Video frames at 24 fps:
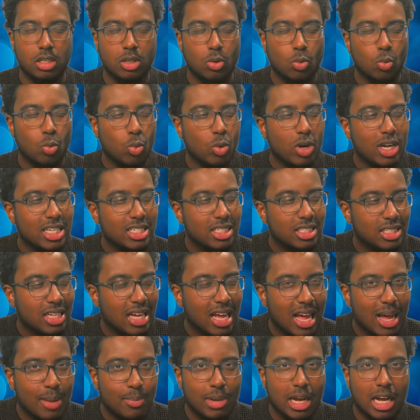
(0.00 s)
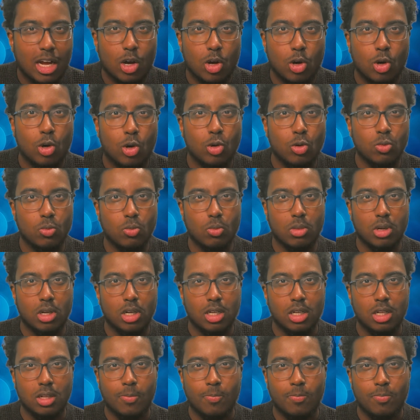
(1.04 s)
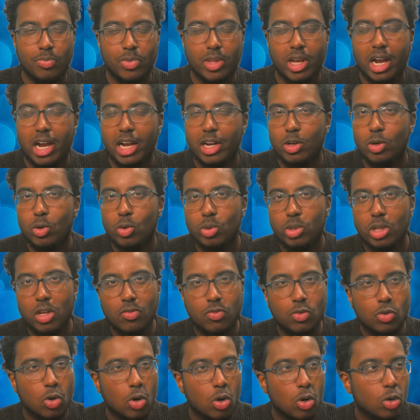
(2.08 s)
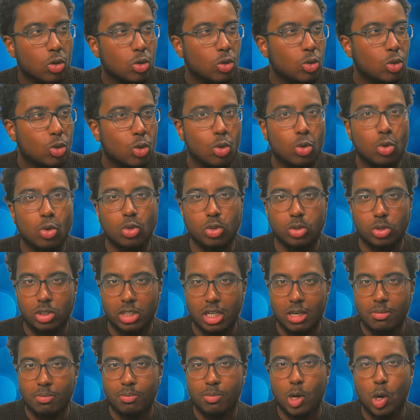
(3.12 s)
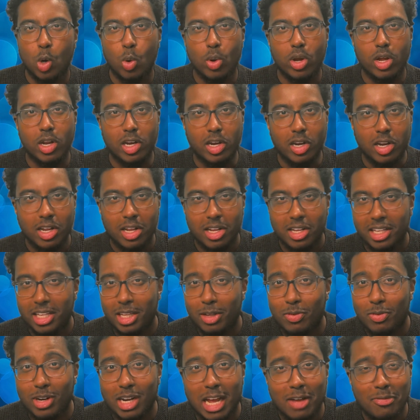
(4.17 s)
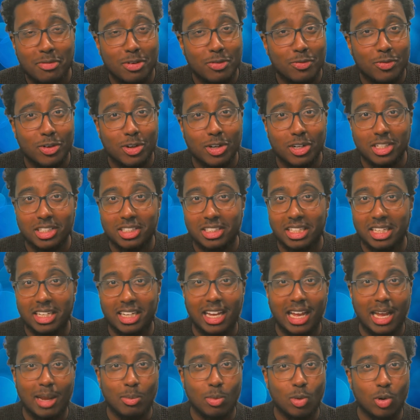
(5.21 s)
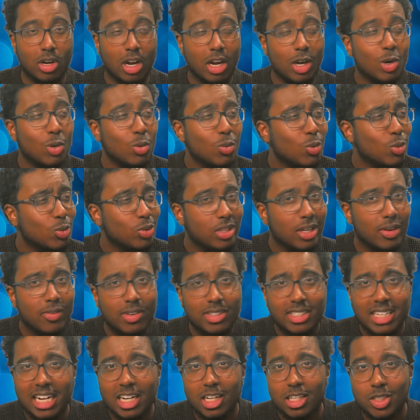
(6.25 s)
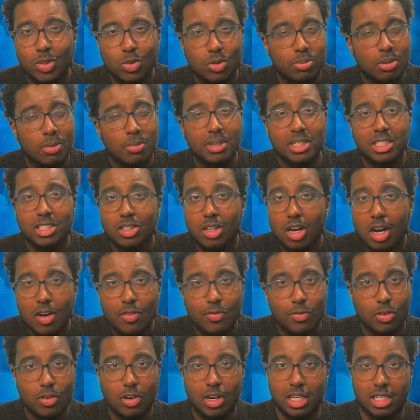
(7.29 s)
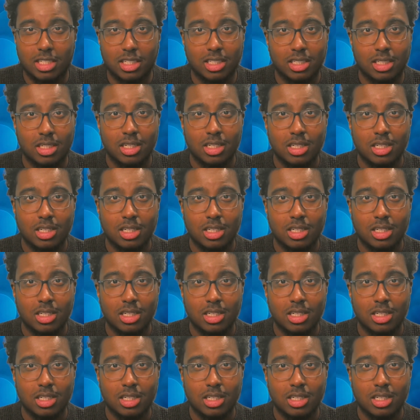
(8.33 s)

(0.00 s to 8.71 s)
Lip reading: West Ham at home. I know they've got Kudus and Bowen. Even Evan Ferguson came on. I know all their attackers would probably start for us.